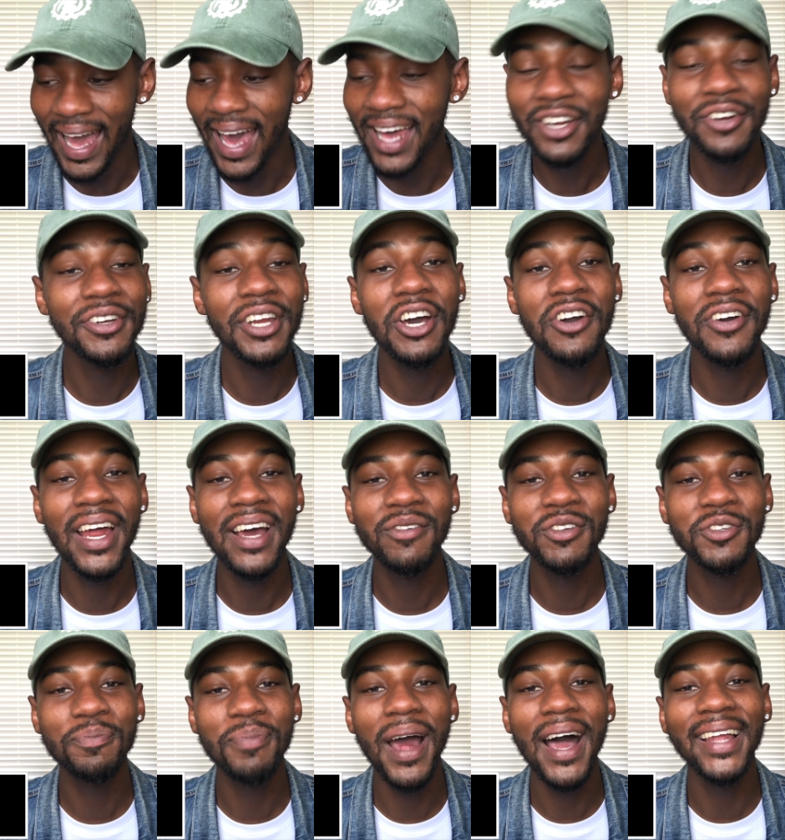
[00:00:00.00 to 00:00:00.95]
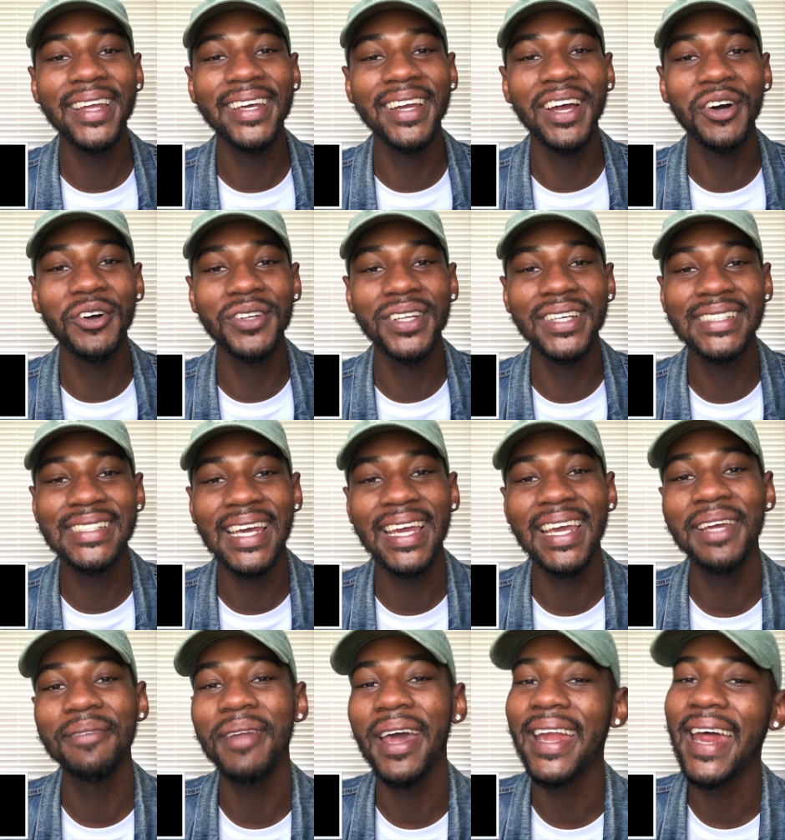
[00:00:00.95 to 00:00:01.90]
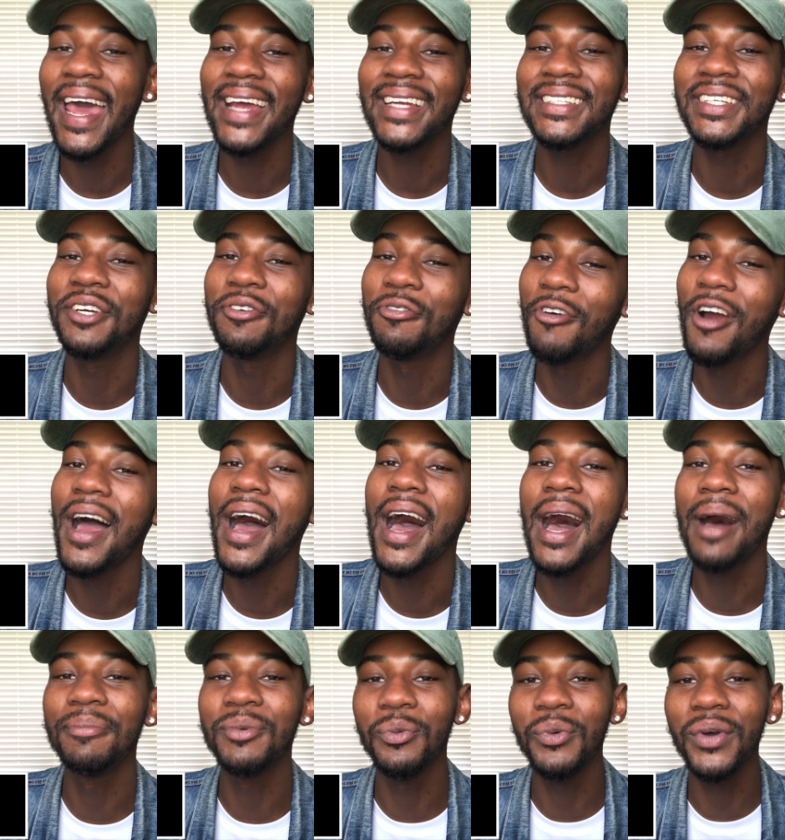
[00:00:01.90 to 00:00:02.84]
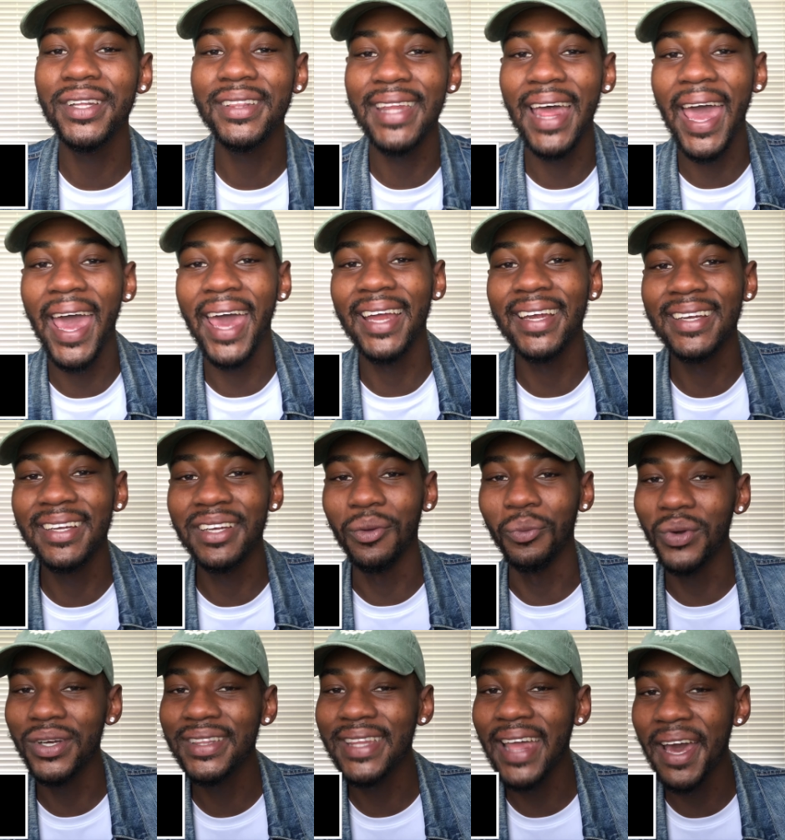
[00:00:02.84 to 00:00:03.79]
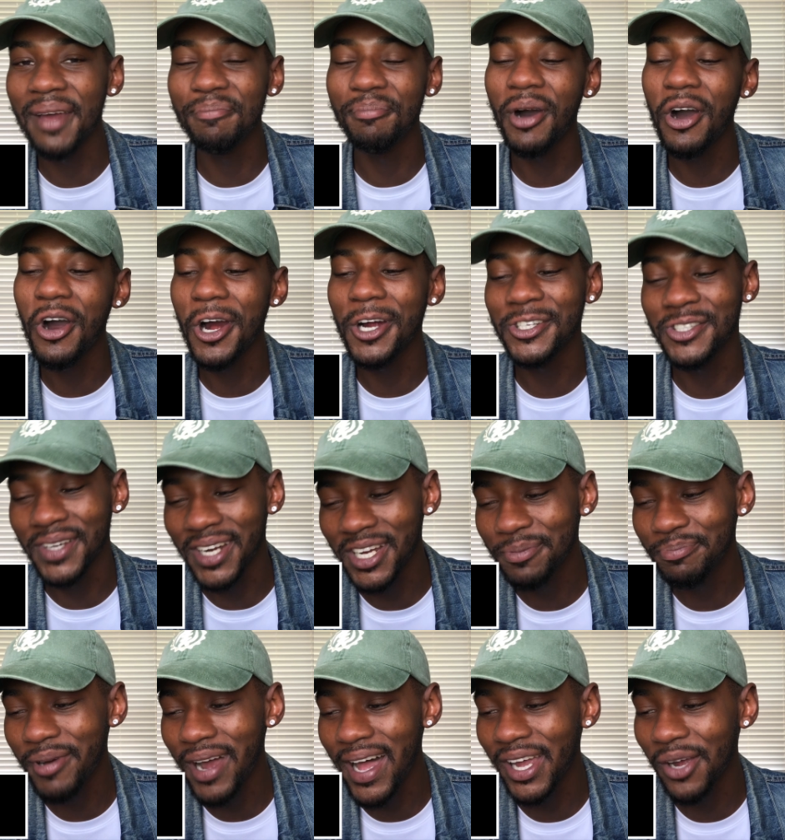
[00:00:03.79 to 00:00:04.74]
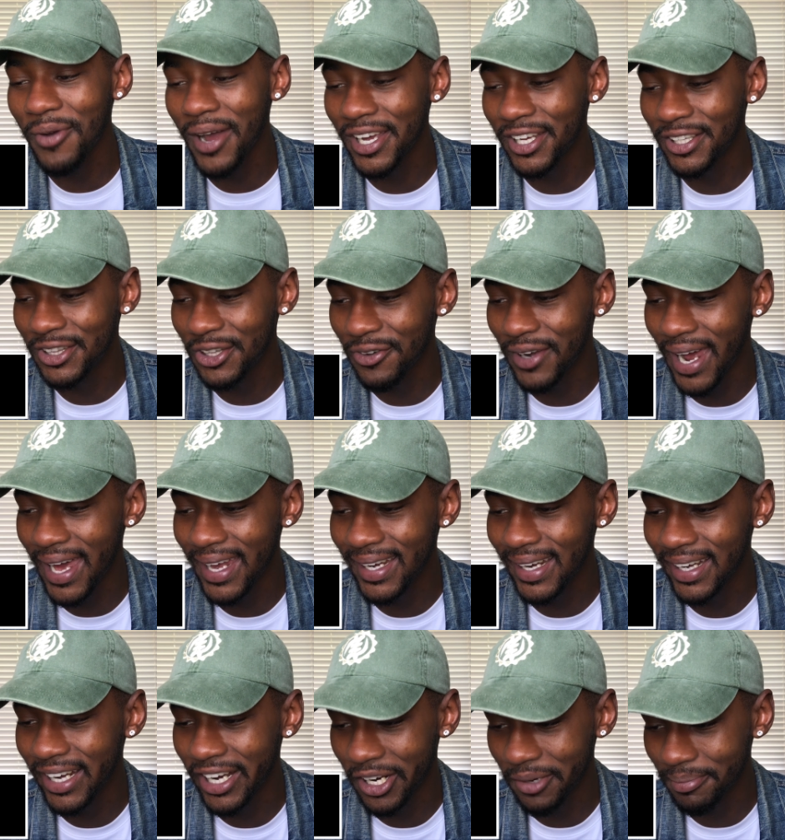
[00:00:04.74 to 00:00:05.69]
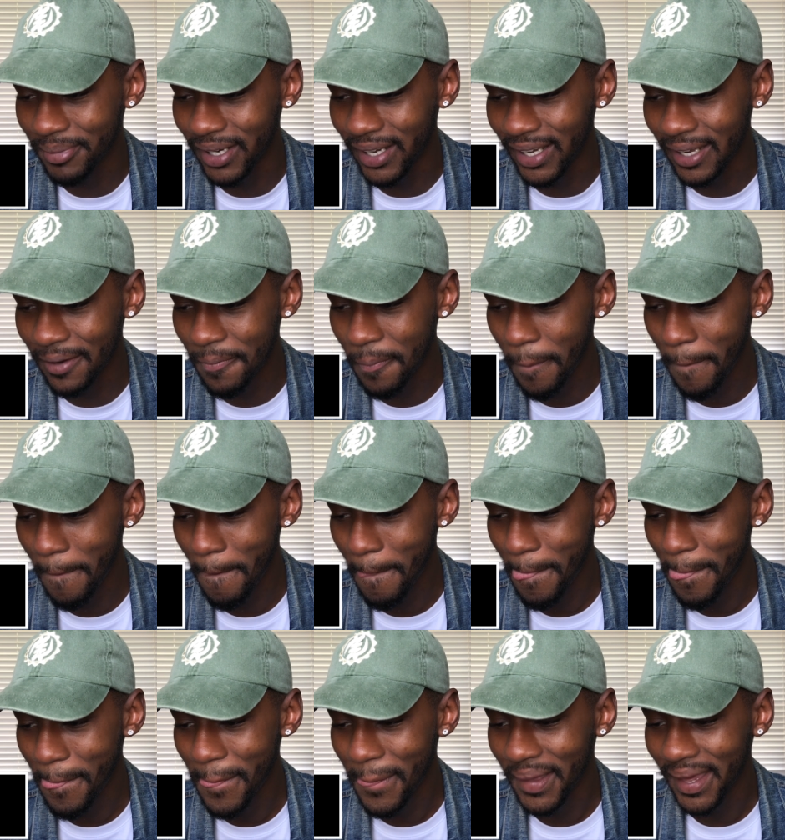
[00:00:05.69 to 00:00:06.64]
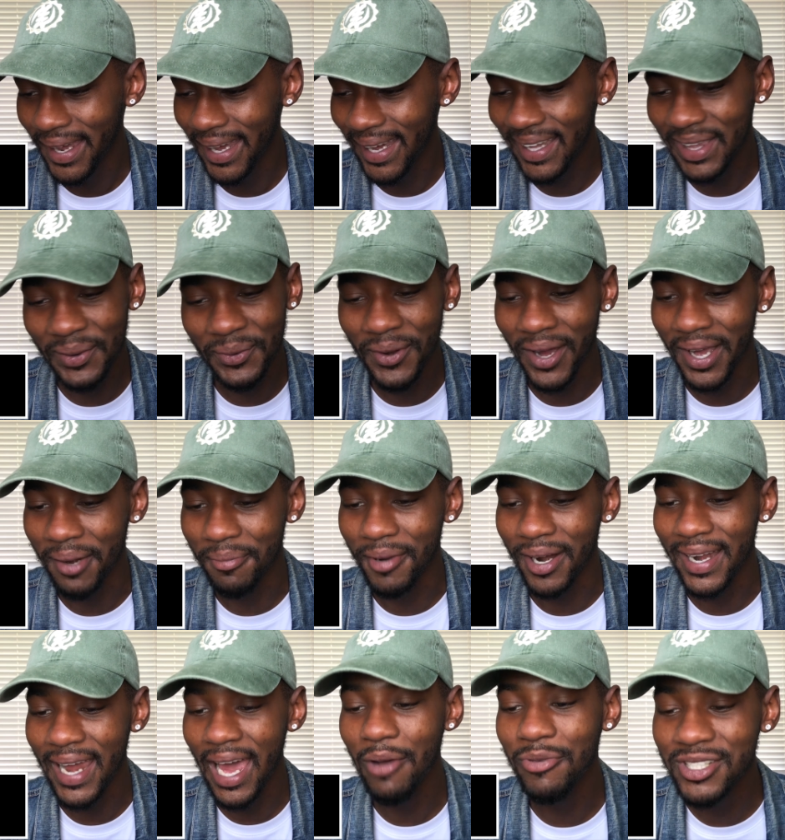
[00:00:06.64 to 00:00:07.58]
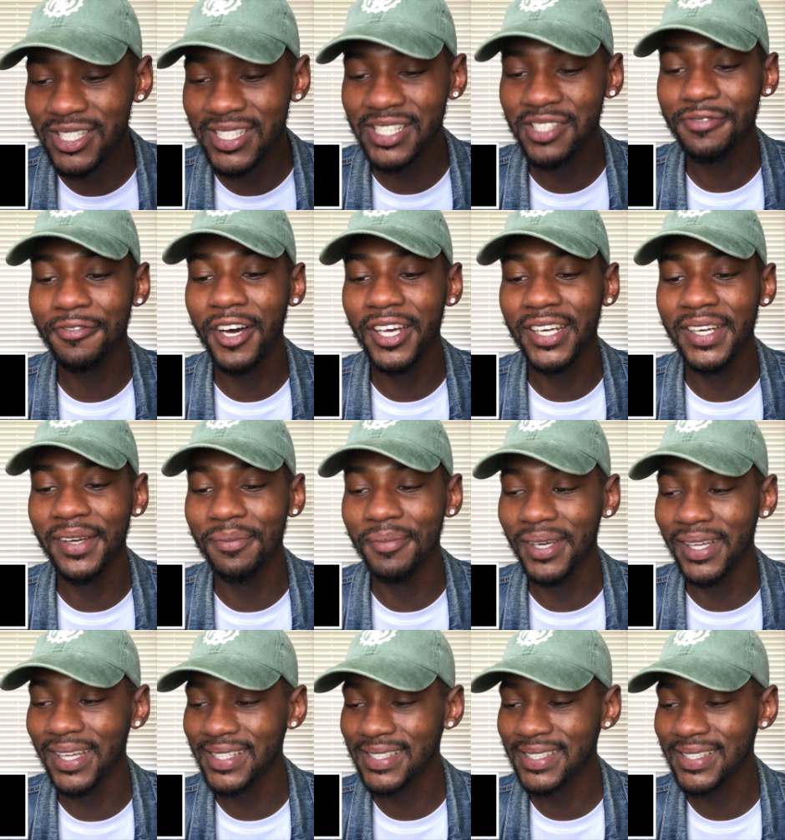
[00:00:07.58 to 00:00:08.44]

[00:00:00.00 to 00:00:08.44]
I don't know. That was probably the only team that actually rhymed with that with that bar. So that's probably why you threw that in there. But either way, bro, that was just funny to me.